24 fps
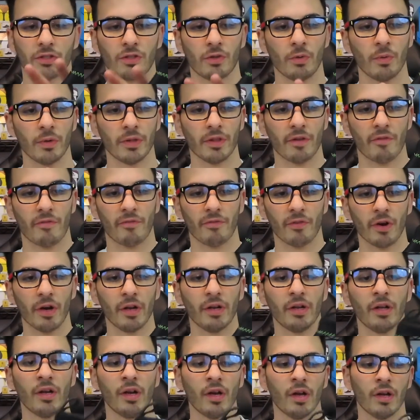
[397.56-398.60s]
2 in the
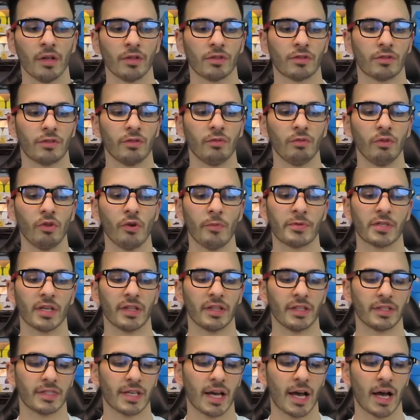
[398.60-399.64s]
front, 2 loops
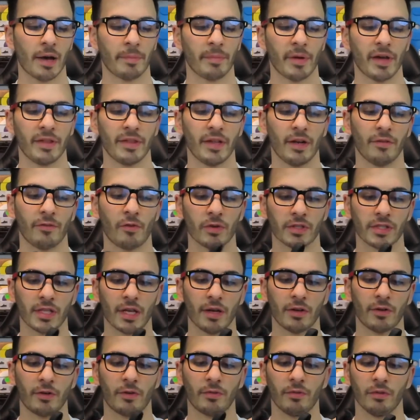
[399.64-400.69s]
on the top, and then of course
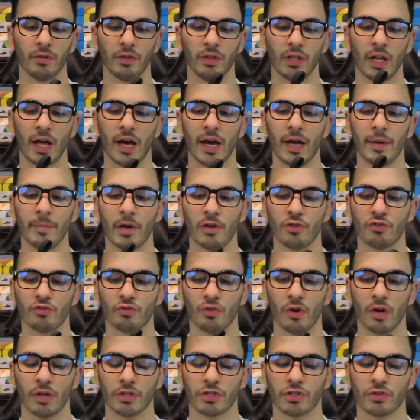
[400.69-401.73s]
that lime
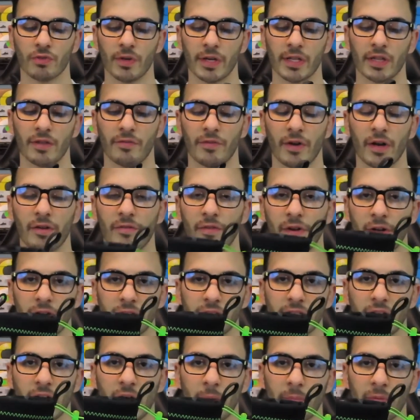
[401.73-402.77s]
drawstring at the very, very
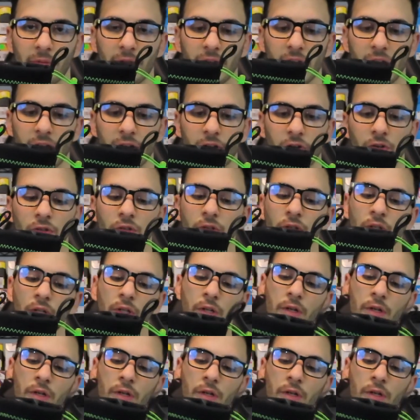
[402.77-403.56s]
top of the ankle.